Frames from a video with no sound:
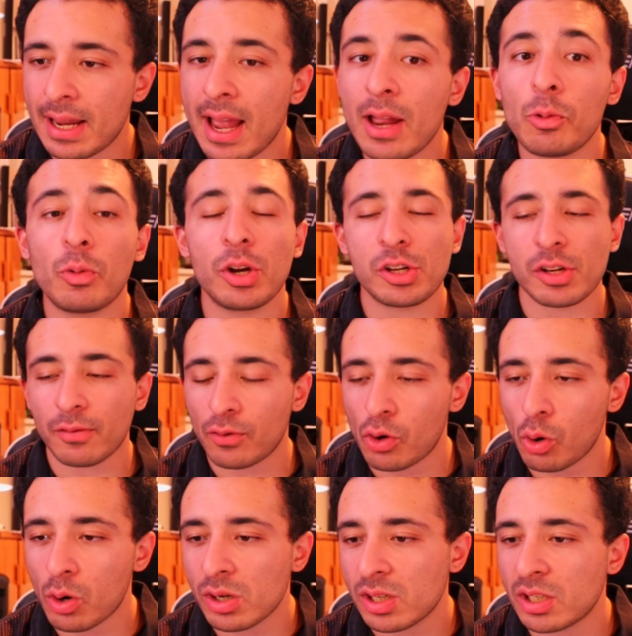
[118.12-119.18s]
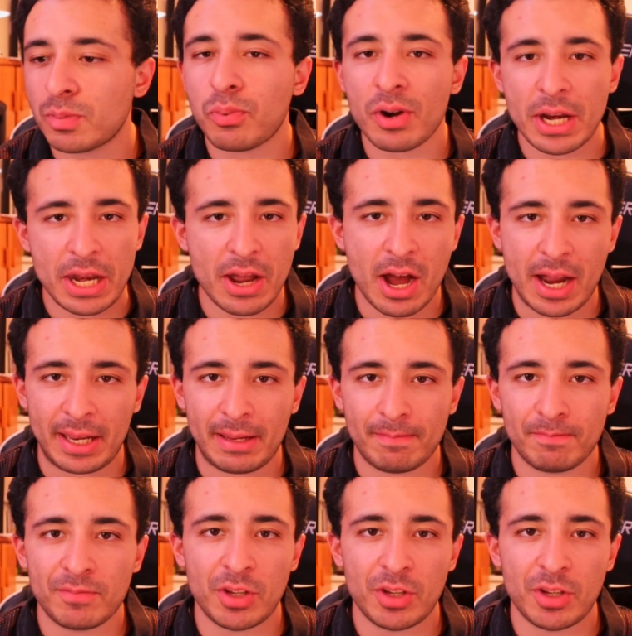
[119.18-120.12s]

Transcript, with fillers: Knight, which of course is pretty naughty.